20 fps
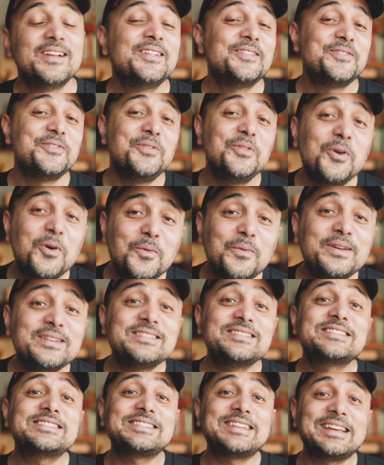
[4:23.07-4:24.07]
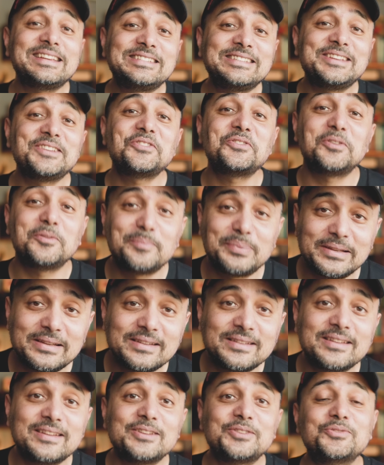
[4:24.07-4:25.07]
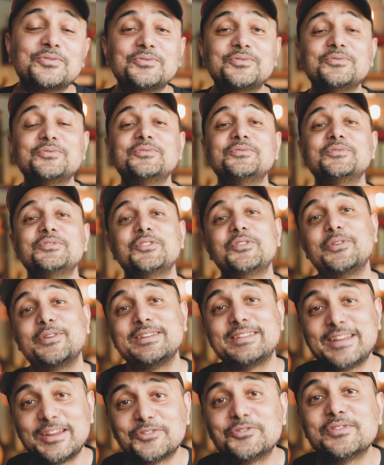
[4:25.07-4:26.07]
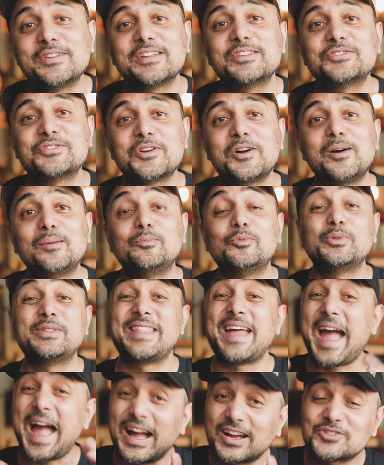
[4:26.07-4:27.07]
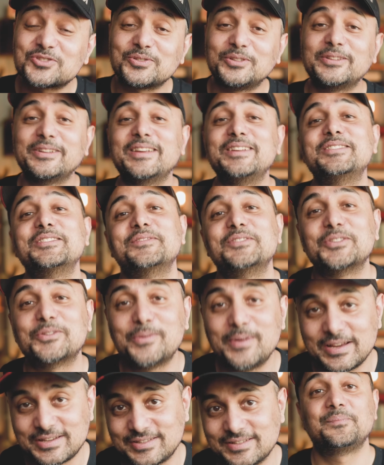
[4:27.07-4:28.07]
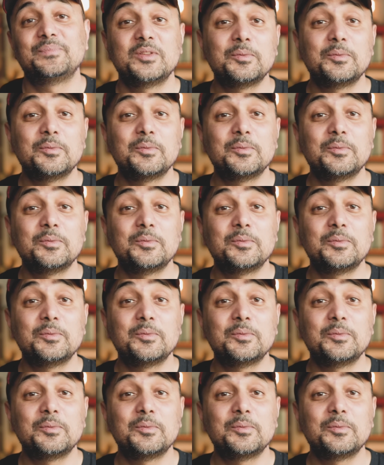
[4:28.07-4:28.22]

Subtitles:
No one is testing your ability to do your day-to-day job with the actual interview question.